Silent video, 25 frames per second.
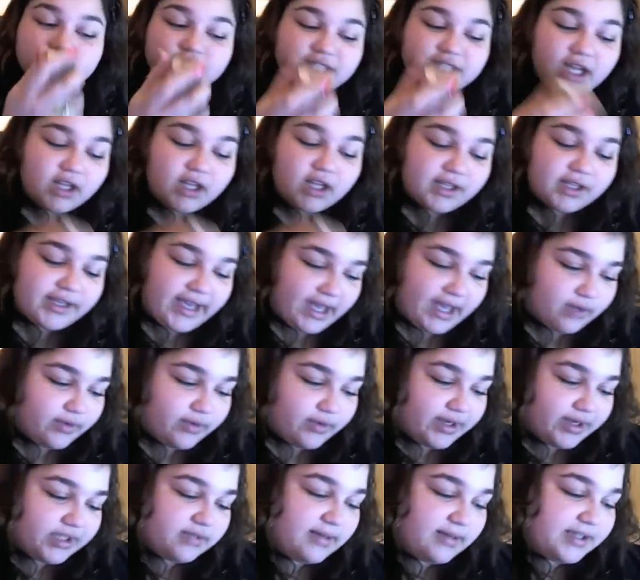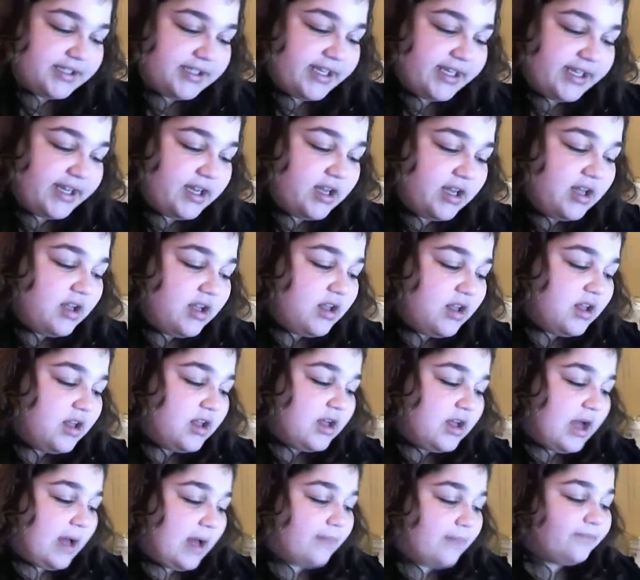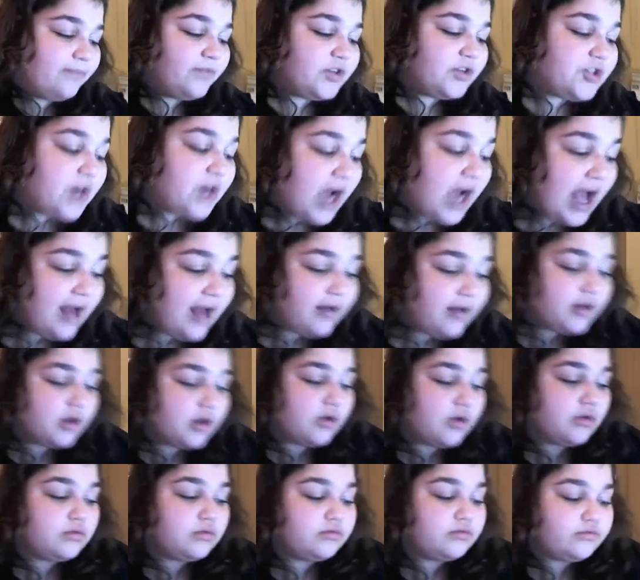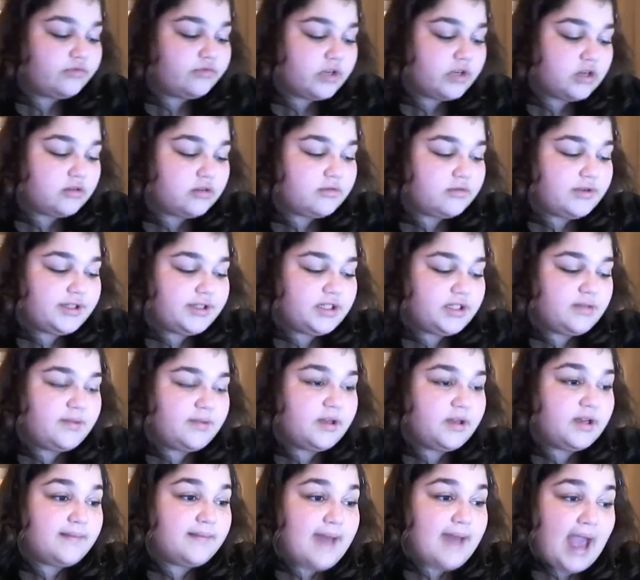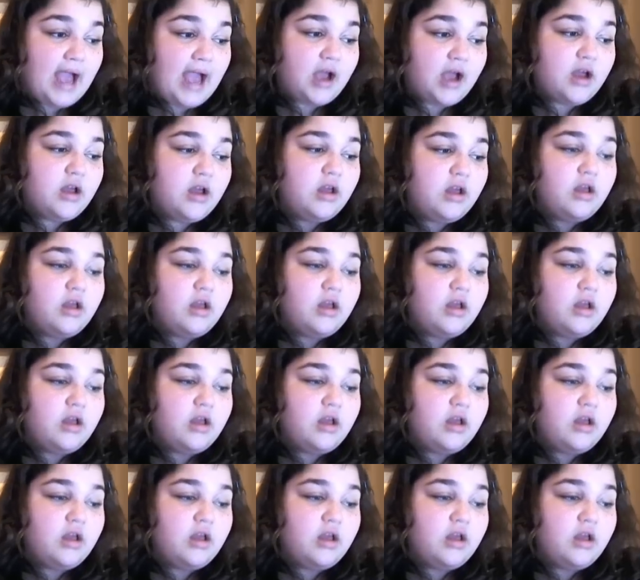tell yet what it smells like. For trout, no, for rest of the beauty pack.